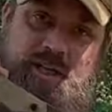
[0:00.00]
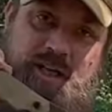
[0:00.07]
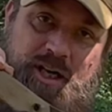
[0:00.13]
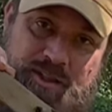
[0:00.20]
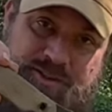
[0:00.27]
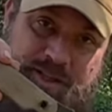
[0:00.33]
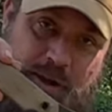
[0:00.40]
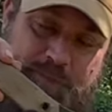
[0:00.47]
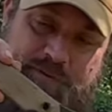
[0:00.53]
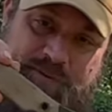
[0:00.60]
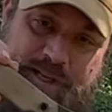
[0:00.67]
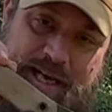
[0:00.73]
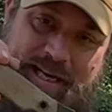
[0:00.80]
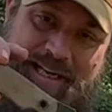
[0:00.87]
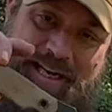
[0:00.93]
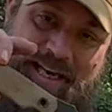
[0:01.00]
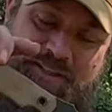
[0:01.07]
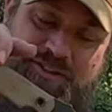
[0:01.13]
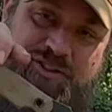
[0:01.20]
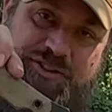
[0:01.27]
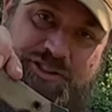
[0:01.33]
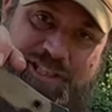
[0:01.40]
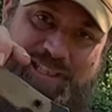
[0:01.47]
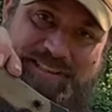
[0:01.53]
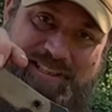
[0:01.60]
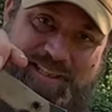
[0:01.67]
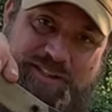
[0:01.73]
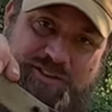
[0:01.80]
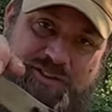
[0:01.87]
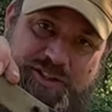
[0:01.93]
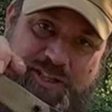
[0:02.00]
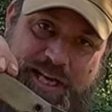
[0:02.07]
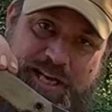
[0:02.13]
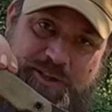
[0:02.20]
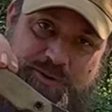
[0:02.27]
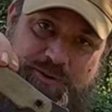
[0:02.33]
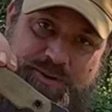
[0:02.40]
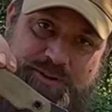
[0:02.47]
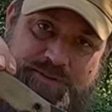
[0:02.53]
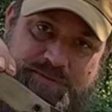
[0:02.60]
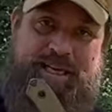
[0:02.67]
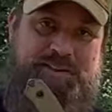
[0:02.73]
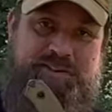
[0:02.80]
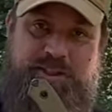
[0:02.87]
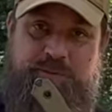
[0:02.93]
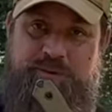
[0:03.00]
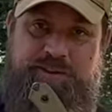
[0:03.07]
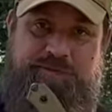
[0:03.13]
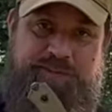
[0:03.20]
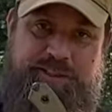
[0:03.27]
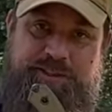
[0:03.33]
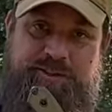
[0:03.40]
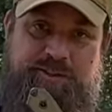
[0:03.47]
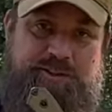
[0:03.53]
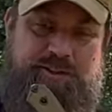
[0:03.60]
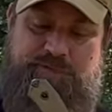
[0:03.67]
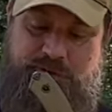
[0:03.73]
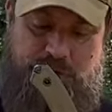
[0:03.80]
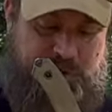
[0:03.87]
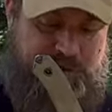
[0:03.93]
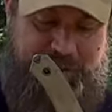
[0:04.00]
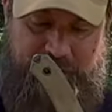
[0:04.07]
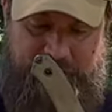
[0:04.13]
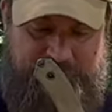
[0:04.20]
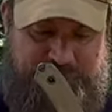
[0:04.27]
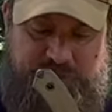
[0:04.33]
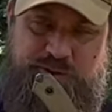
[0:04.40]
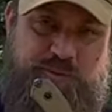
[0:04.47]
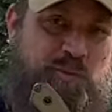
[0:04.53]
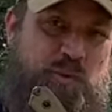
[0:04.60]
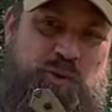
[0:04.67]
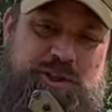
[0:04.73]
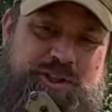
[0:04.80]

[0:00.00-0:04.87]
On top of that, it has G ten scales. It has some of the features of our knives that are more